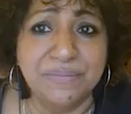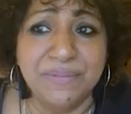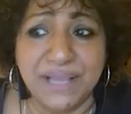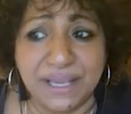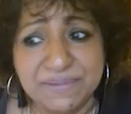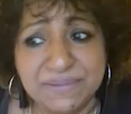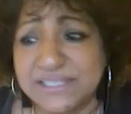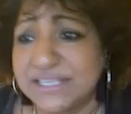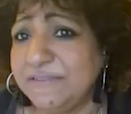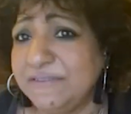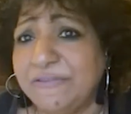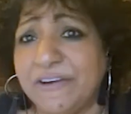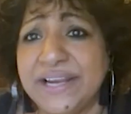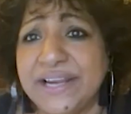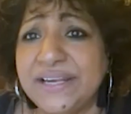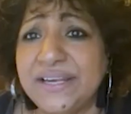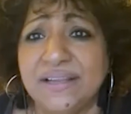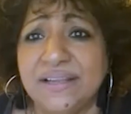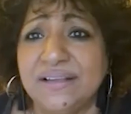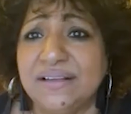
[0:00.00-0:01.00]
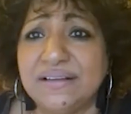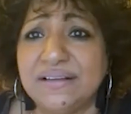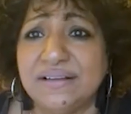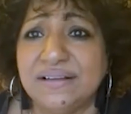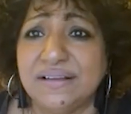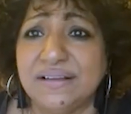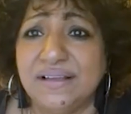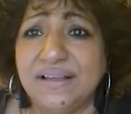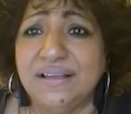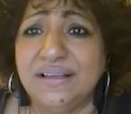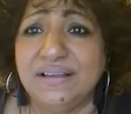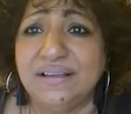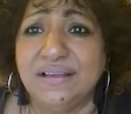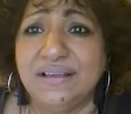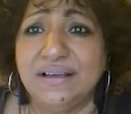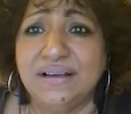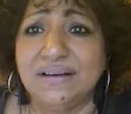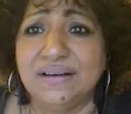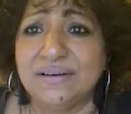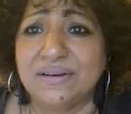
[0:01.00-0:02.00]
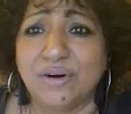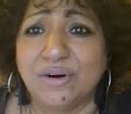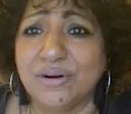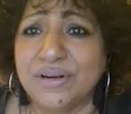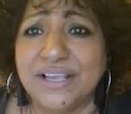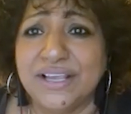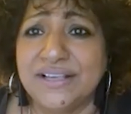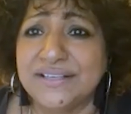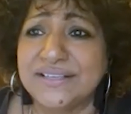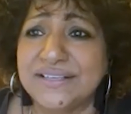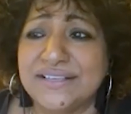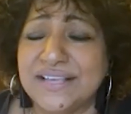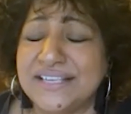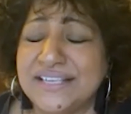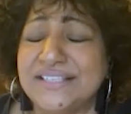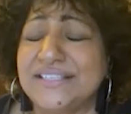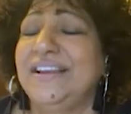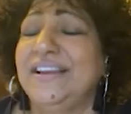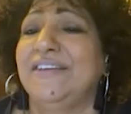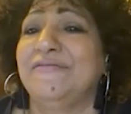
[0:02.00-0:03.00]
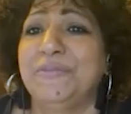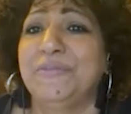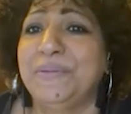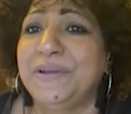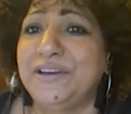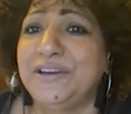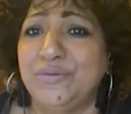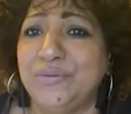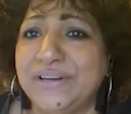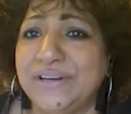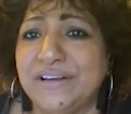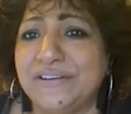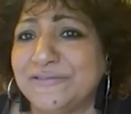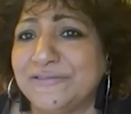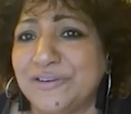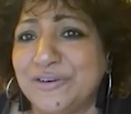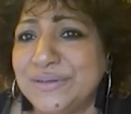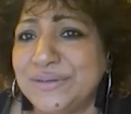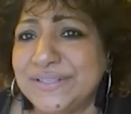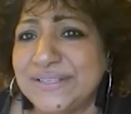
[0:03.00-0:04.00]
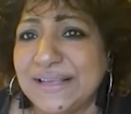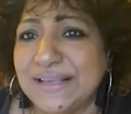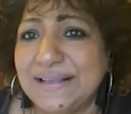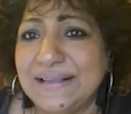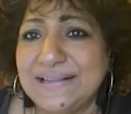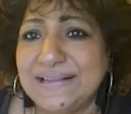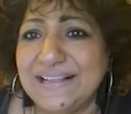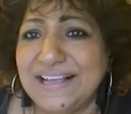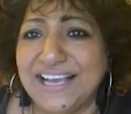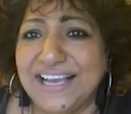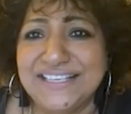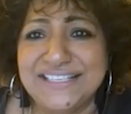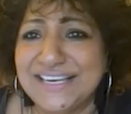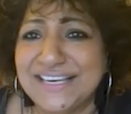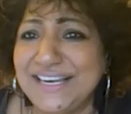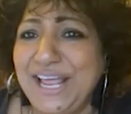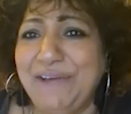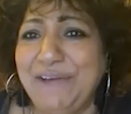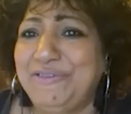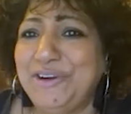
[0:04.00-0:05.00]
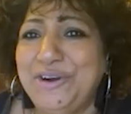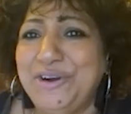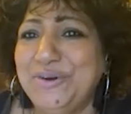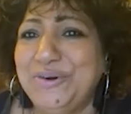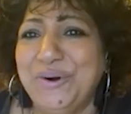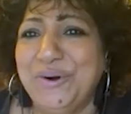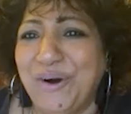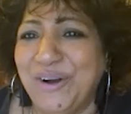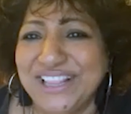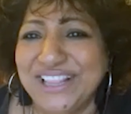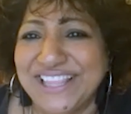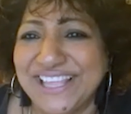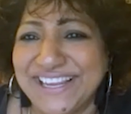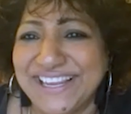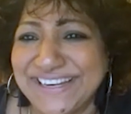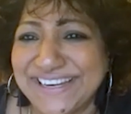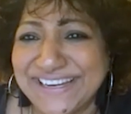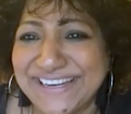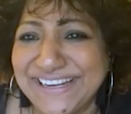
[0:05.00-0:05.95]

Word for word: me, I'm still fighting court cases. I still have to pay 2.5 crores. I still have to do all that.